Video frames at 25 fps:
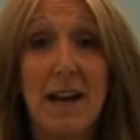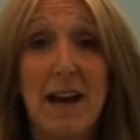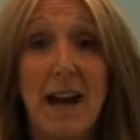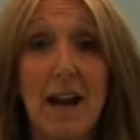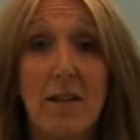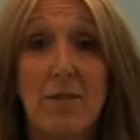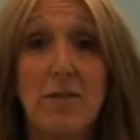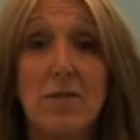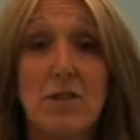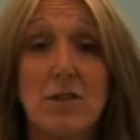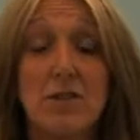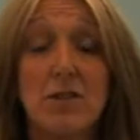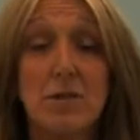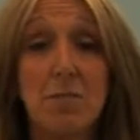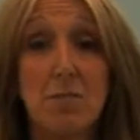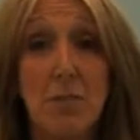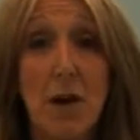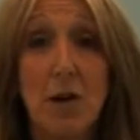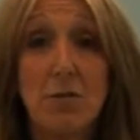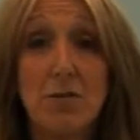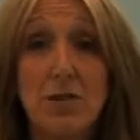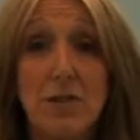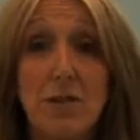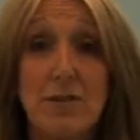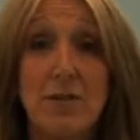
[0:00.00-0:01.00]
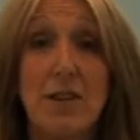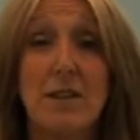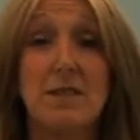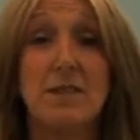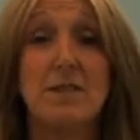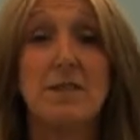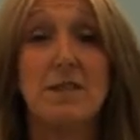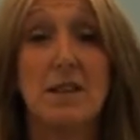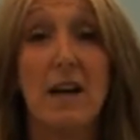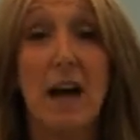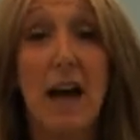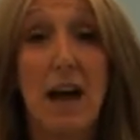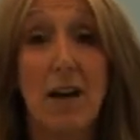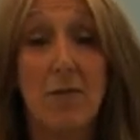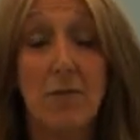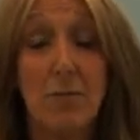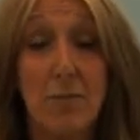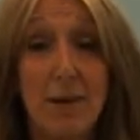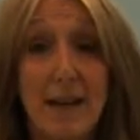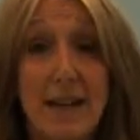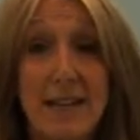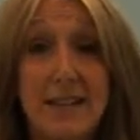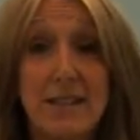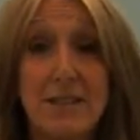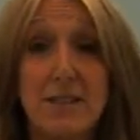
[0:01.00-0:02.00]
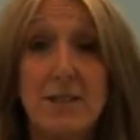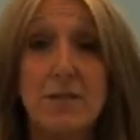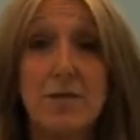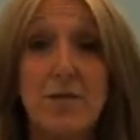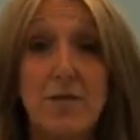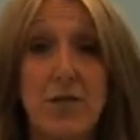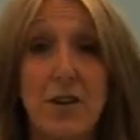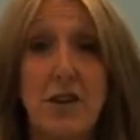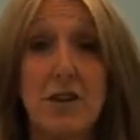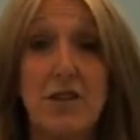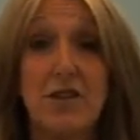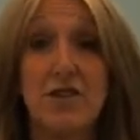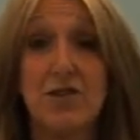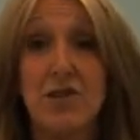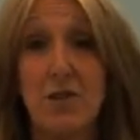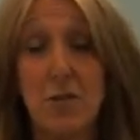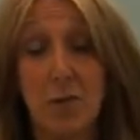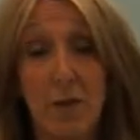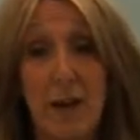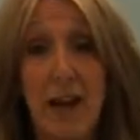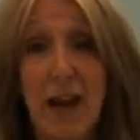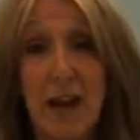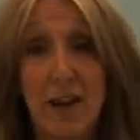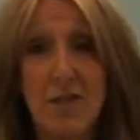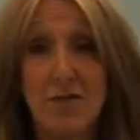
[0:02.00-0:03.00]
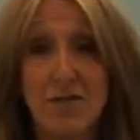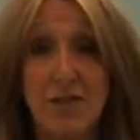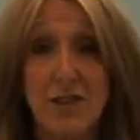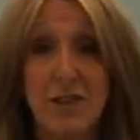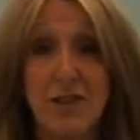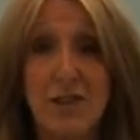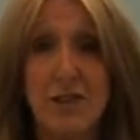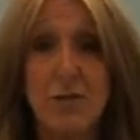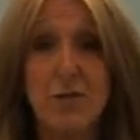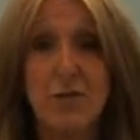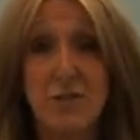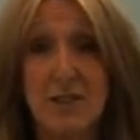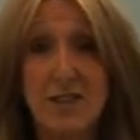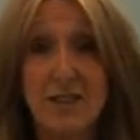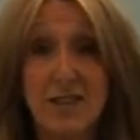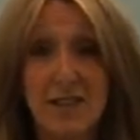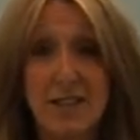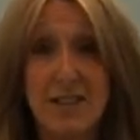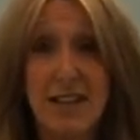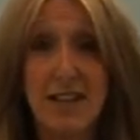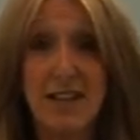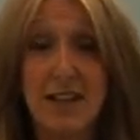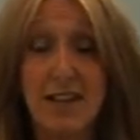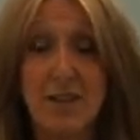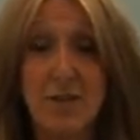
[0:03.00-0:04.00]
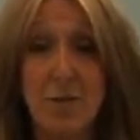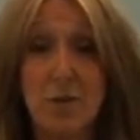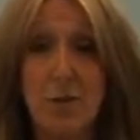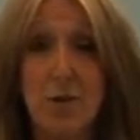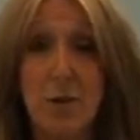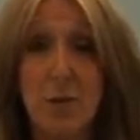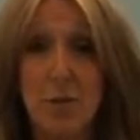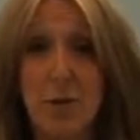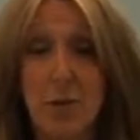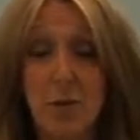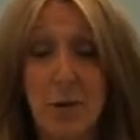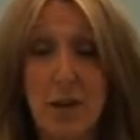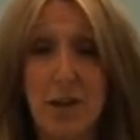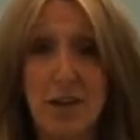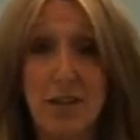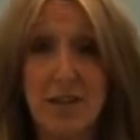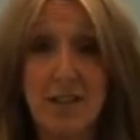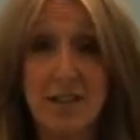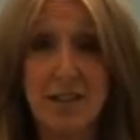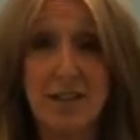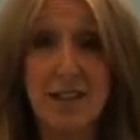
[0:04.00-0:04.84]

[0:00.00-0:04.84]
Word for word: canvas. Most of us have pieces of furniture that we have to use that stay in the room that we're going to